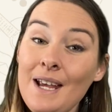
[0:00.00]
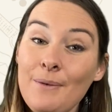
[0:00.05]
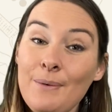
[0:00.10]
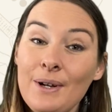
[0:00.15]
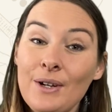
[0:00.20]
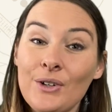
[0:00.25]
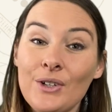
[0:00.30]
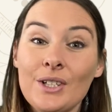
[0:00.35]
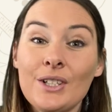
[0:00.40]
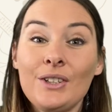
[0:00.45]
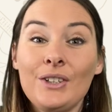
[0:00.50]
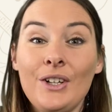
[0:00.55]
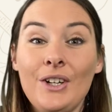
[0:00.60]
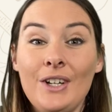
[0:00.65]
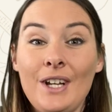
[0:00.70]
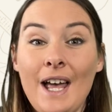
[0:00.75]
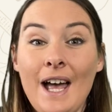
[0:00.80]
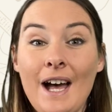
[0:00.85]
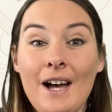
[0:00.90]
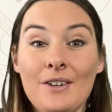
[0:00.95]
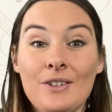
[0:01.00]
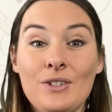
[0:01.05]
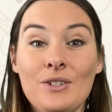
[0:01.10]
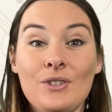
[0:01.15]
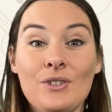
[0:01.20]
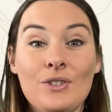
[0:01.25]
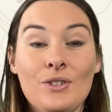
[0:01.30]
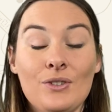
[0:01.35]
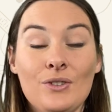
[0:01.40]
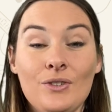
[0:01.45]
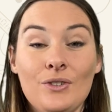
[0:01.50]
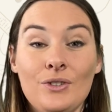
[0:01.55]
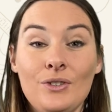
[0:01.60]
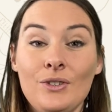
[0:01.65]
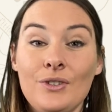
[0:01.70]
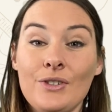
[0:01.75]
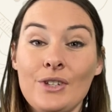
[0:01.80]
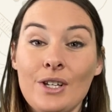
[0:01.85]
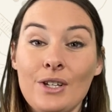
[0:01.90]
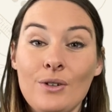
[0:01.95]
we're going to learn how to tune
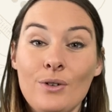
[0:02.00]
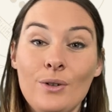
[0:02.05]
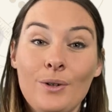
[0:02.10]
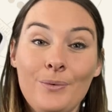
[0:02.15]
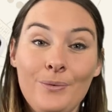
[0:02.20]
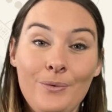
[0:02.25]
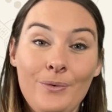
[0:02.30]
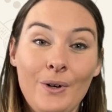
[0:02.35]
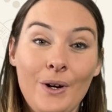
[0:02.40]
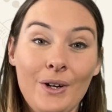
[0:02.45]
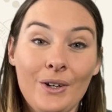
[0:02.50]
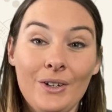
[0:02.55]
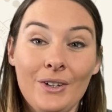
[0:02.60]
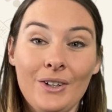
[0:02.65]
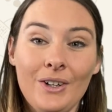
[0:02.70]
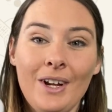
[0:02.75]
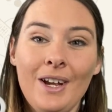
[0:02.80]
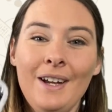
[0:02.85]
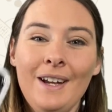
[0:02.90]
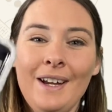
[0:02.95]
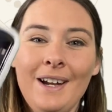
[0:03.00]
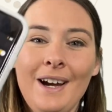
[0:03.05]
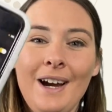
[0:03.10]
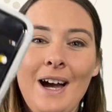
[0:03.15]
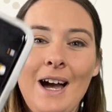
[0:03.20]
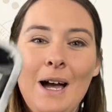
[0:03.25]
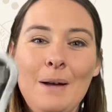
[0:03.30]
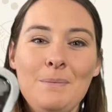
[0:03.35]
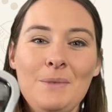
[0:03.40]
using your phone. I'm